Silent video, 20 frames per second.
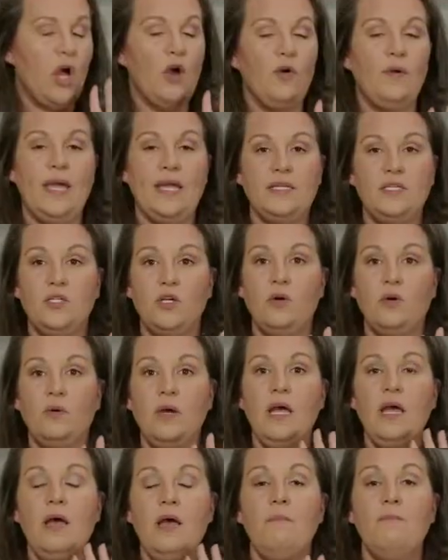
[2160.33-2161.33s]
Okay, so
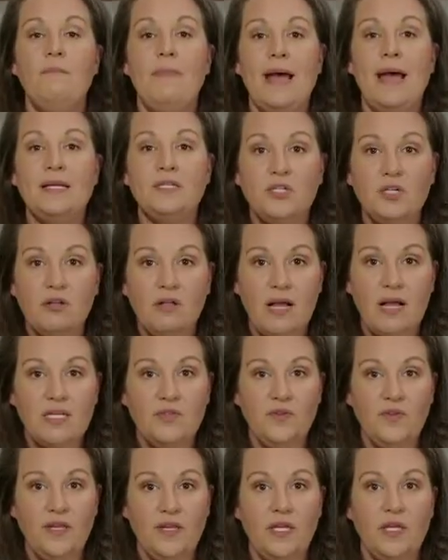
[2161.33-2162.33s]
masterclass
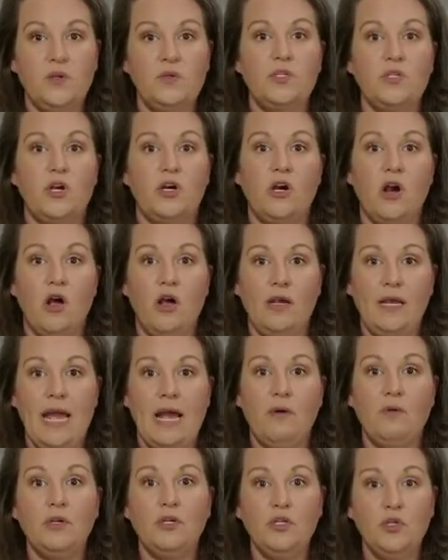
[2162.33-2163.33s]
videos are on
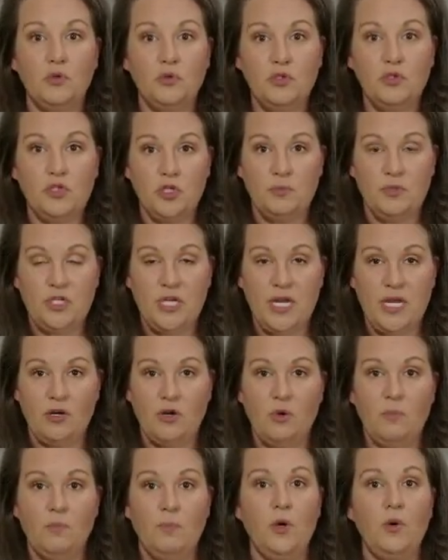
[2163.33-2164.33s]
our YouTube
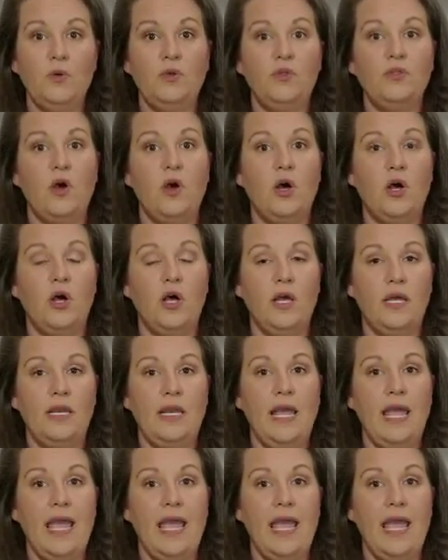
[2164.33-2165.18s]
channel, both on